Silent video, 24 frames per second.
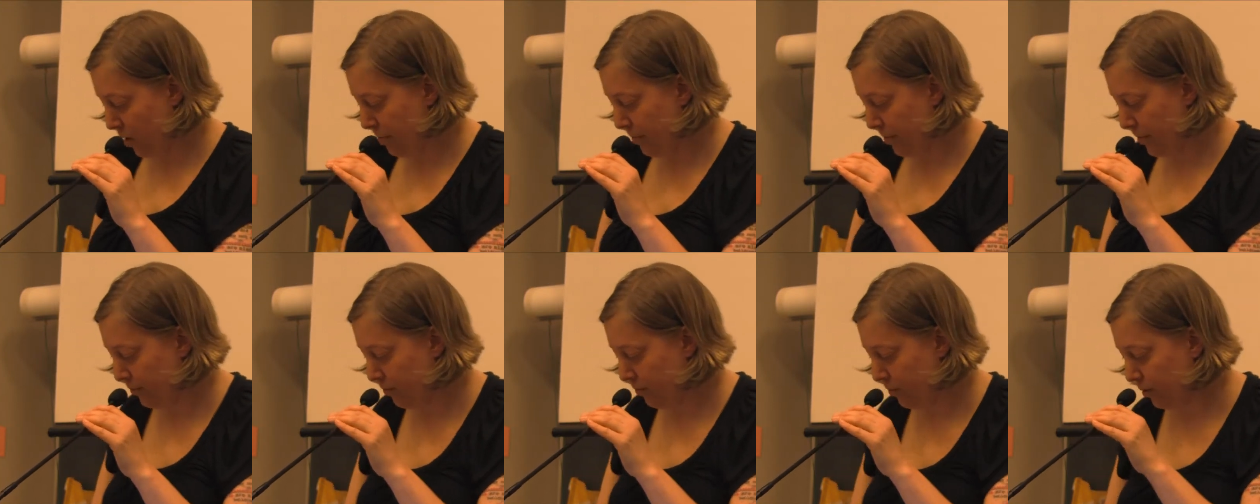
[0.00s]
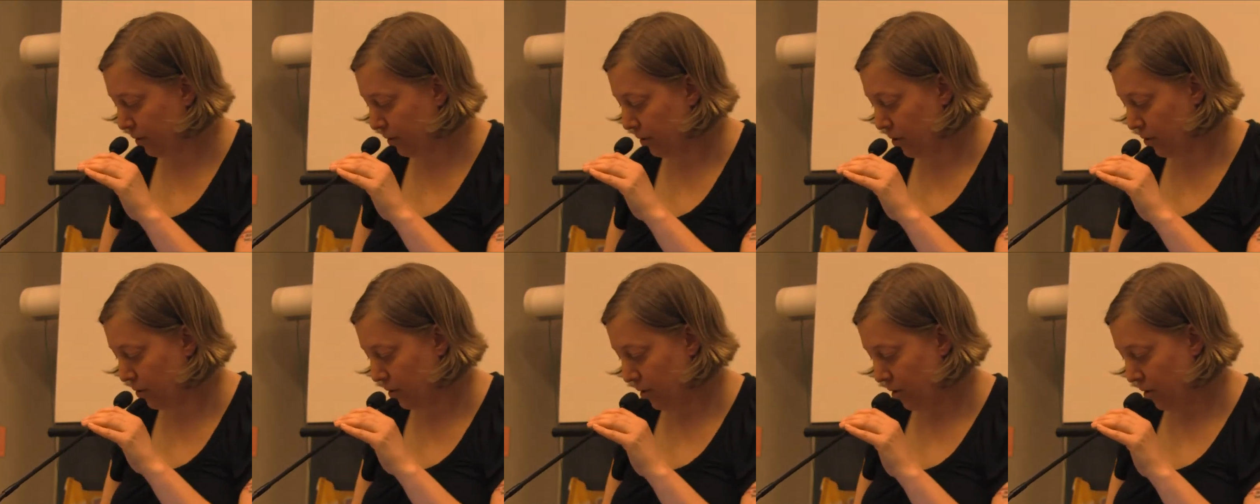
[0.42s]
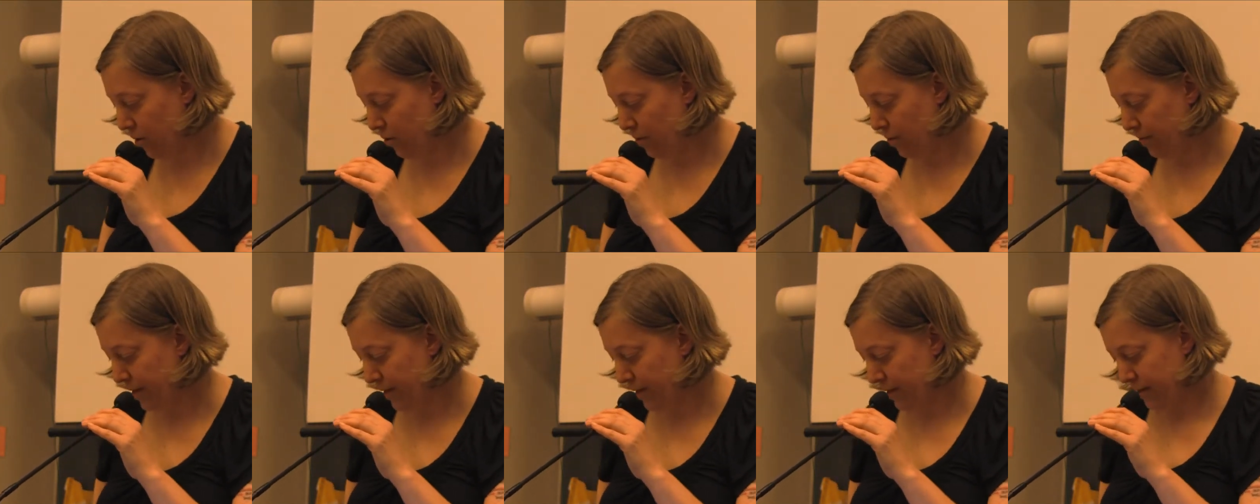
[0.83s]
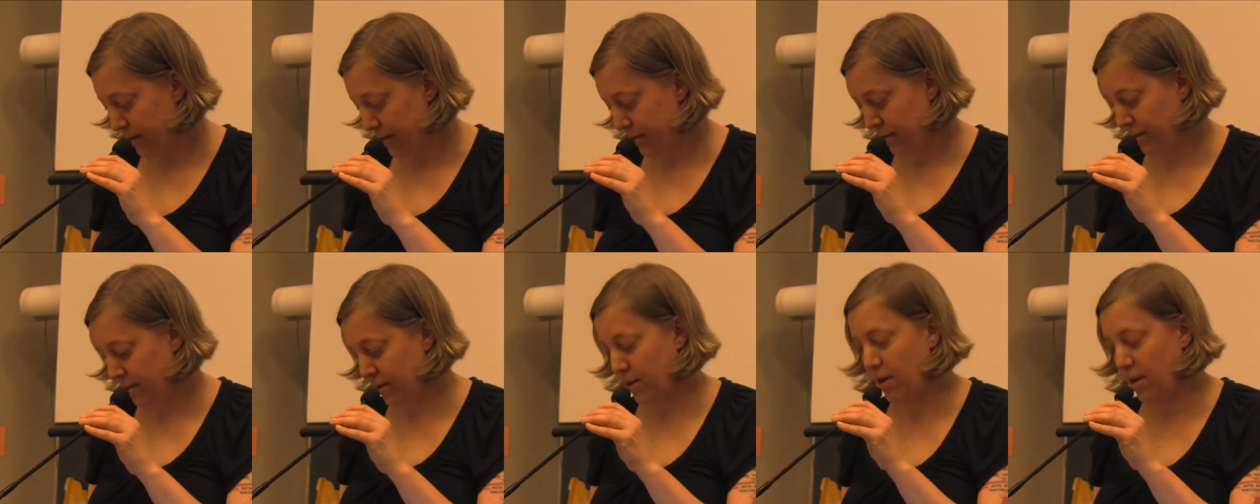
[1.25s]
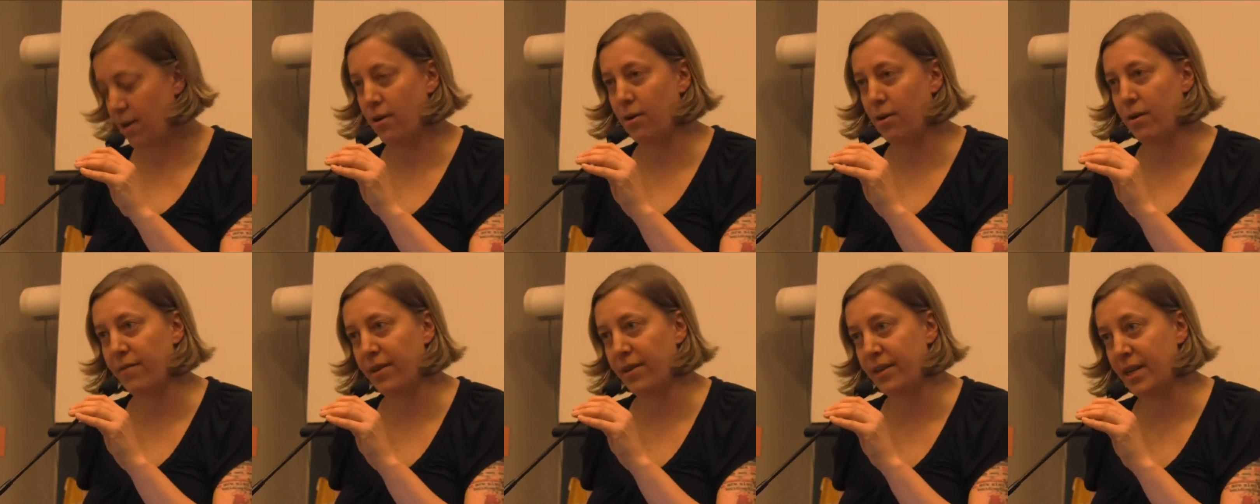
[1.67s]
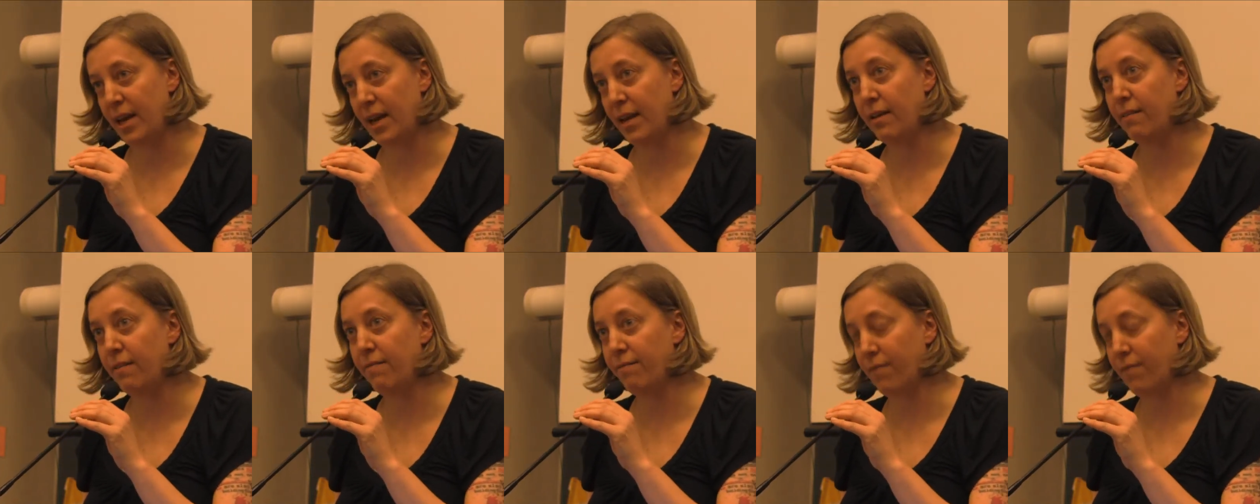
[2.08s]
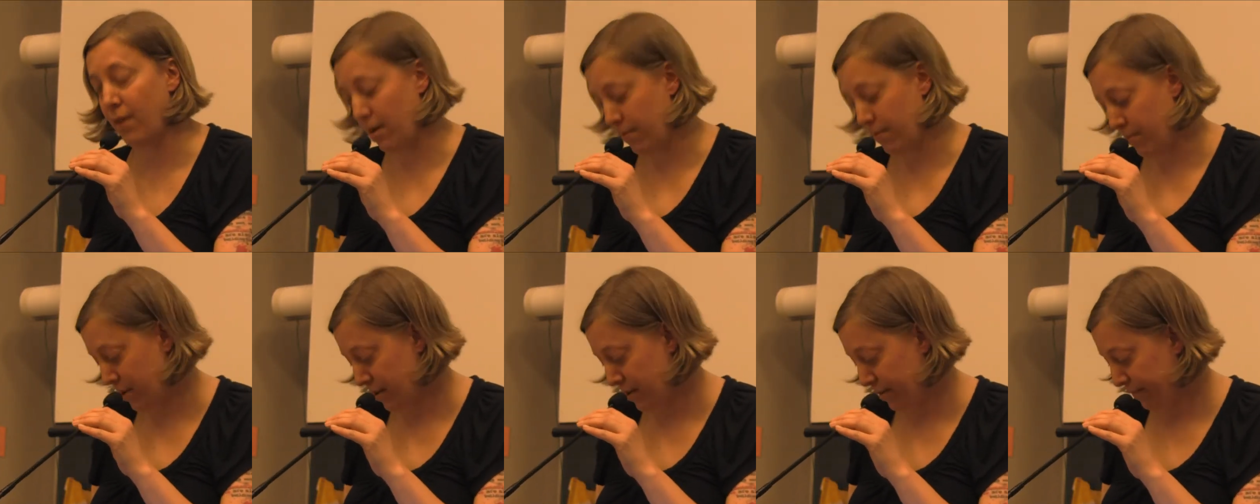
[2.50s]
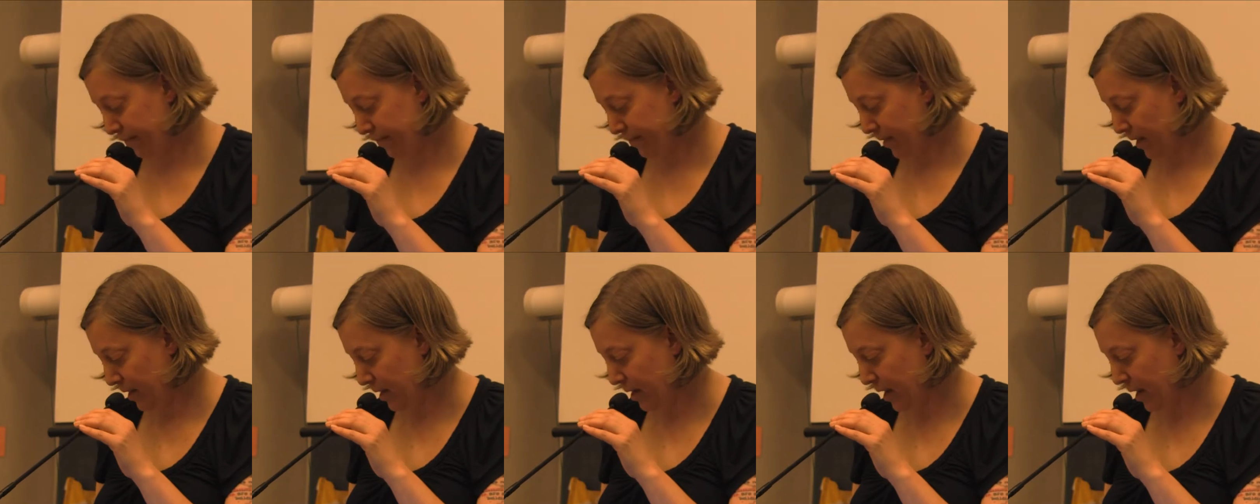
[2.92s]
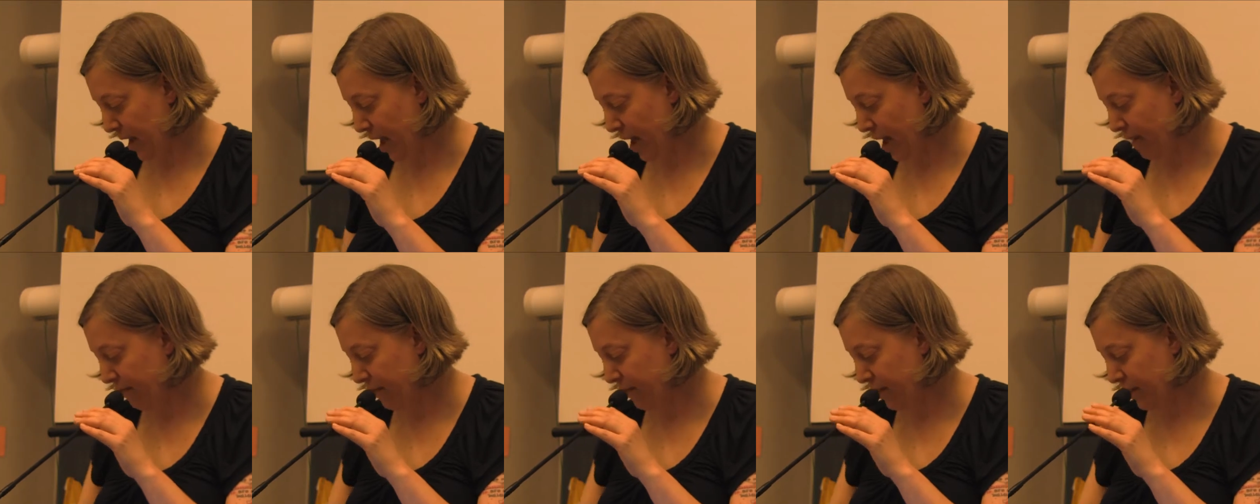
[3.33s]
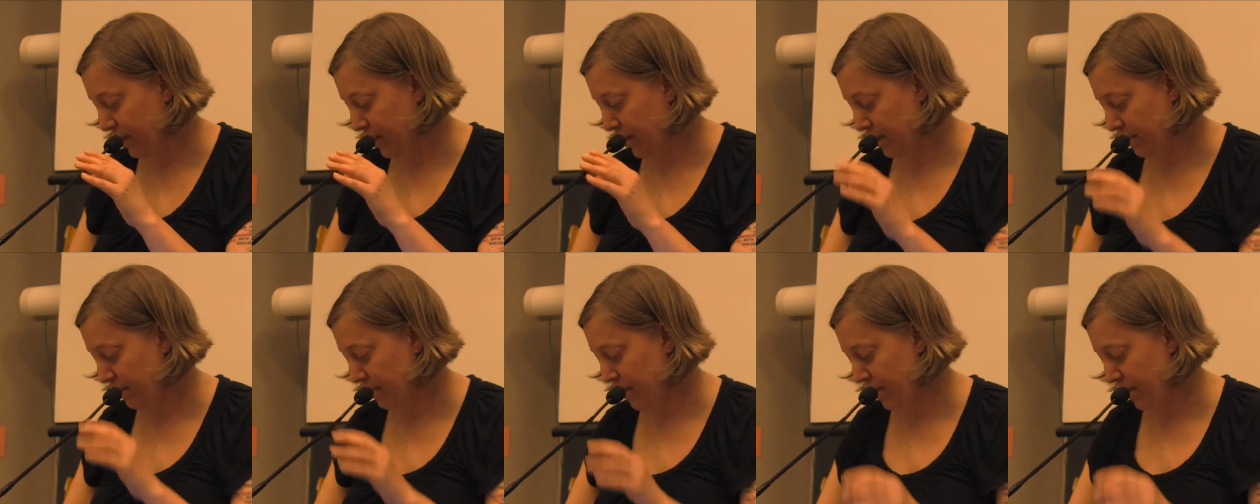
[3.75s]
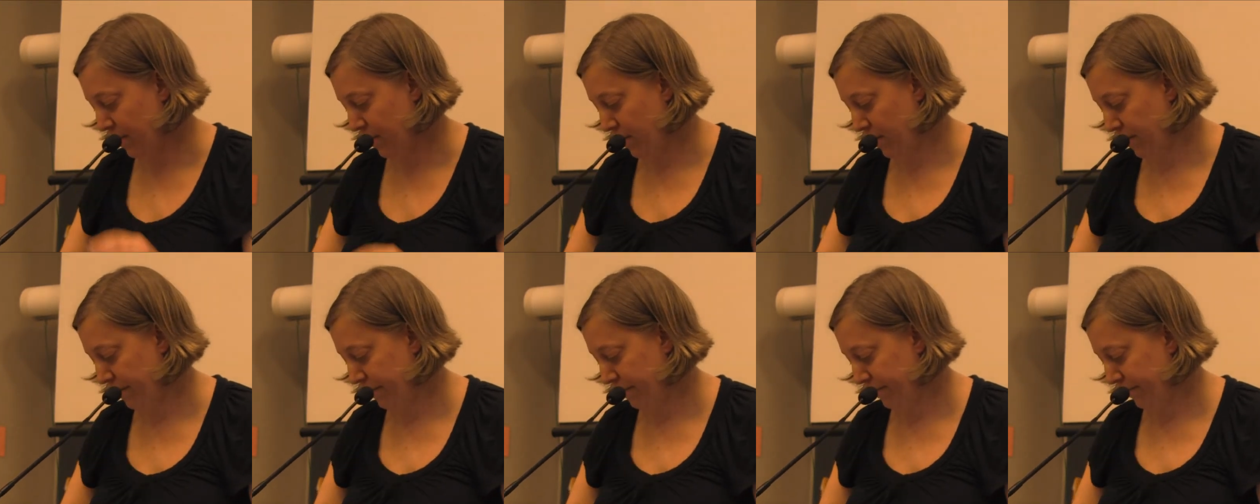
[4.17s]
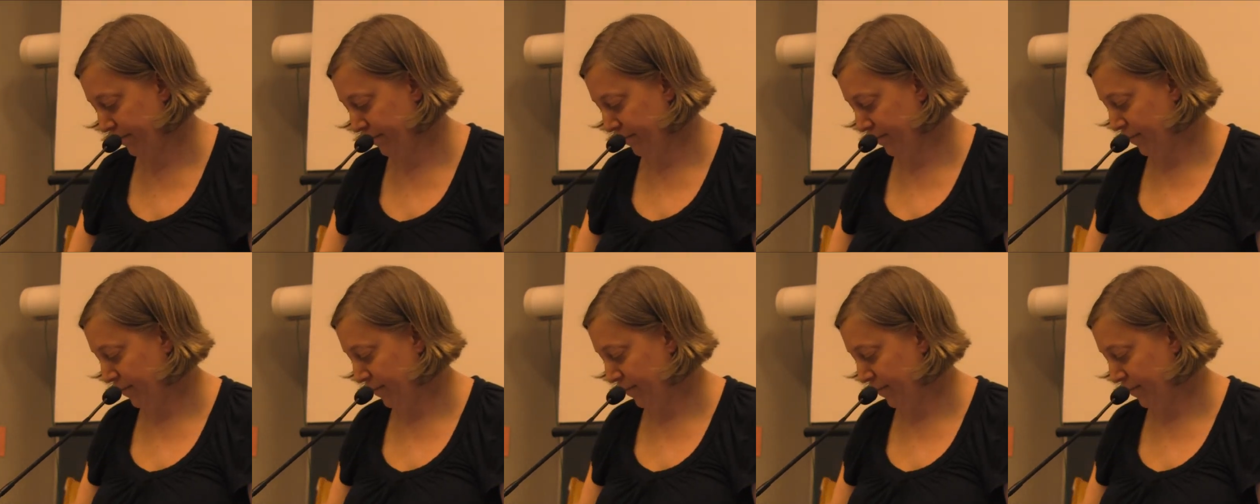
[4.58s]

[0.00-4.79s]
up in rural Oklahoma, the daughter of a tenant farmer and a half-Indian mother.